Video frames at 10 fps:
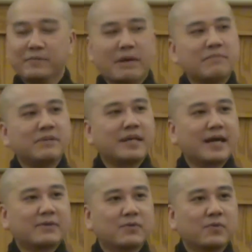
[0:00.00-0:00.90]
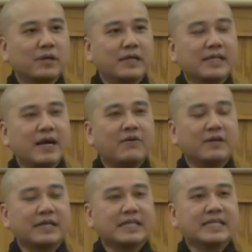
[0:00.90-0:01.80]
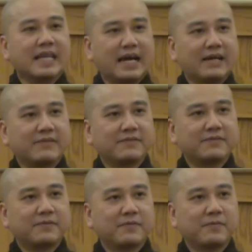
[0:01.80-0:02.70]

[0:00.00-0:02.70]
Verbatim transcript: Remember that in our daily life,